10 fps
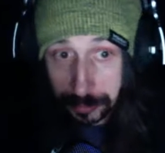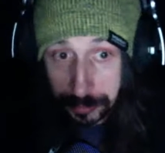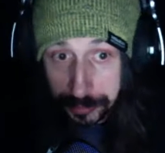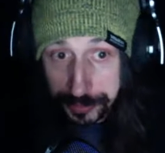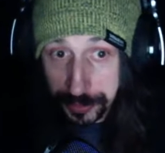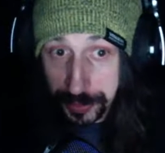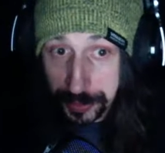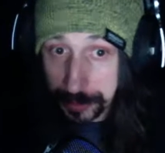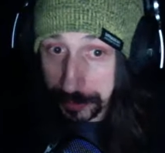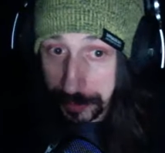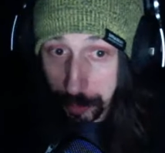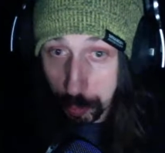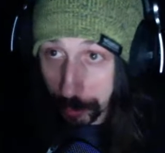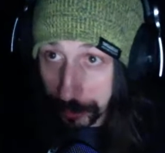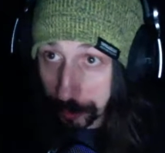So they had nearly got a
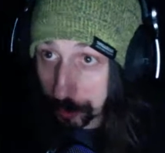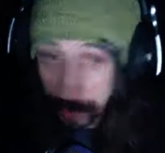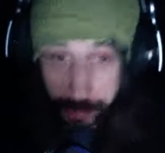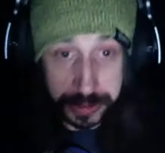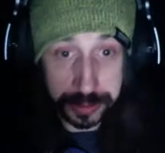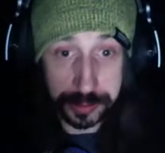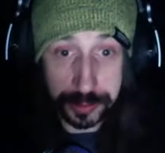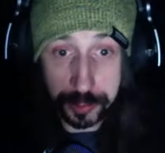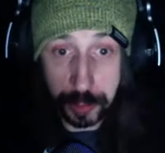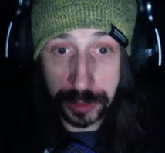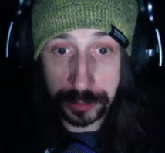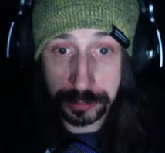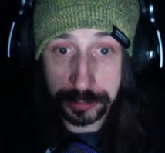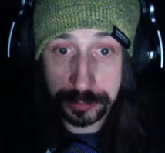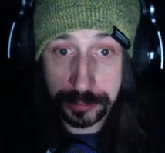working ship as
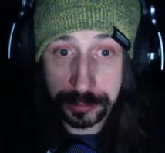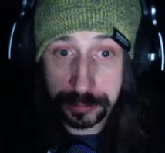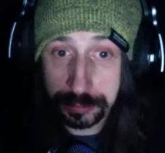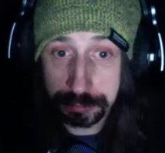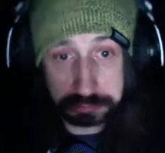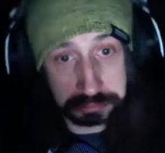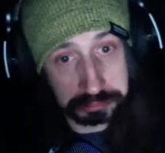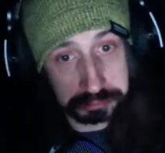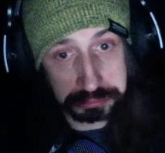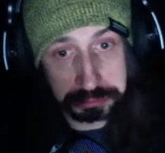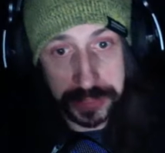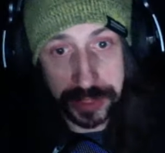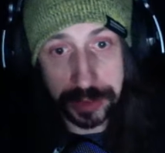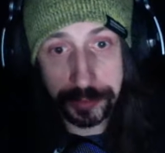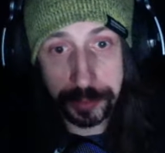well.
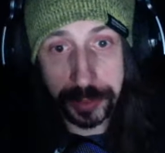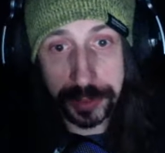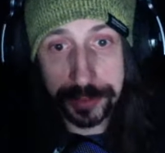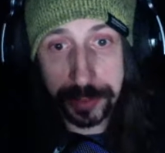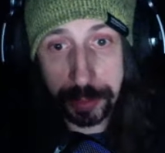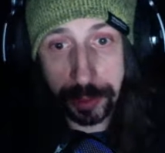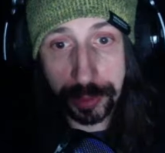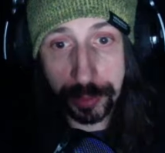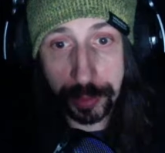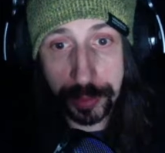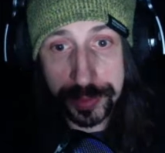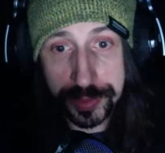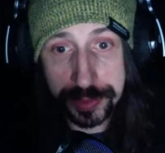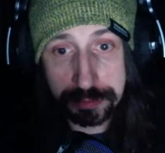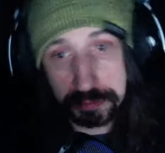I'd never believed that part of the
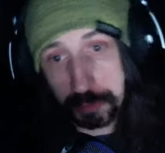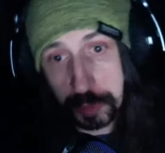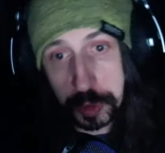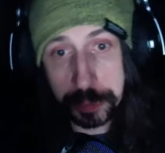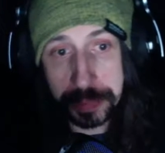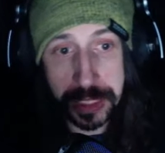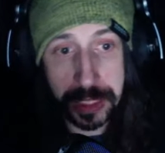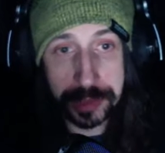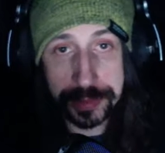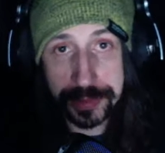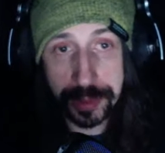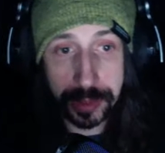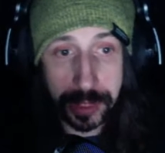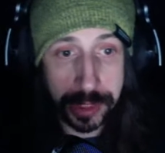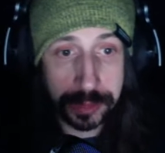rumors could be honest. Then
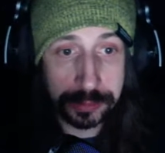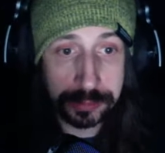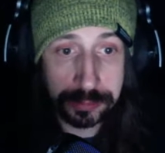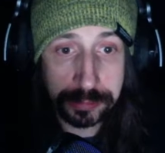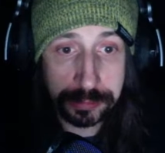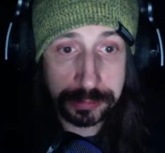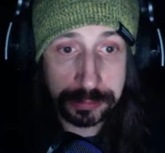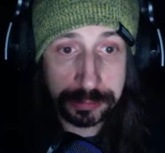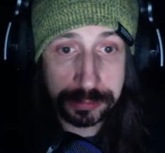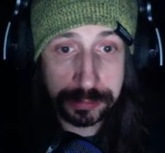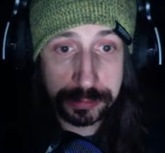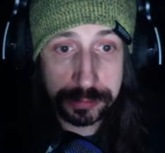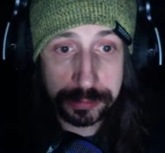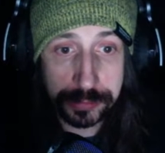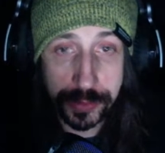again,
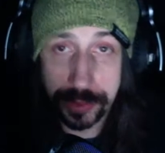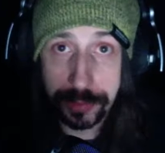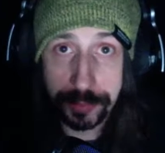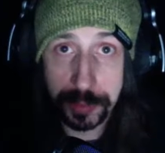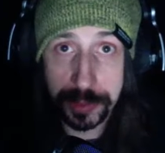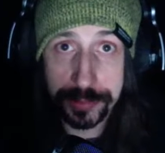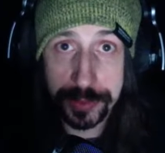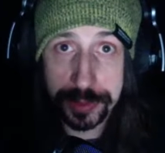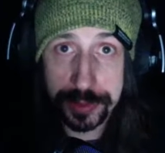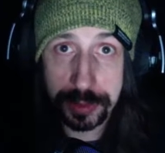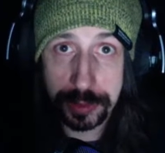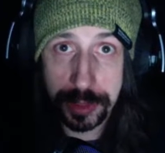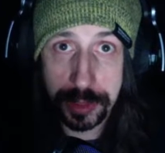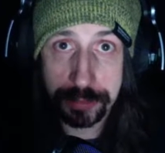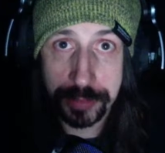I'd never believed the
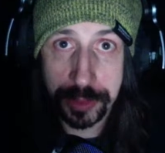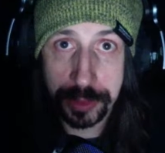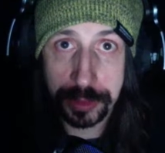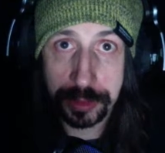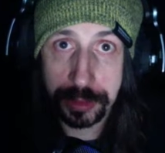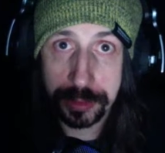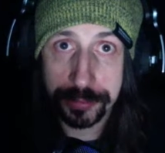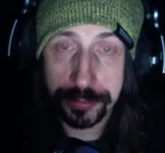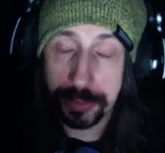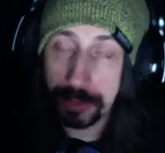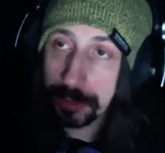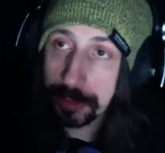Eternal Empire could fall.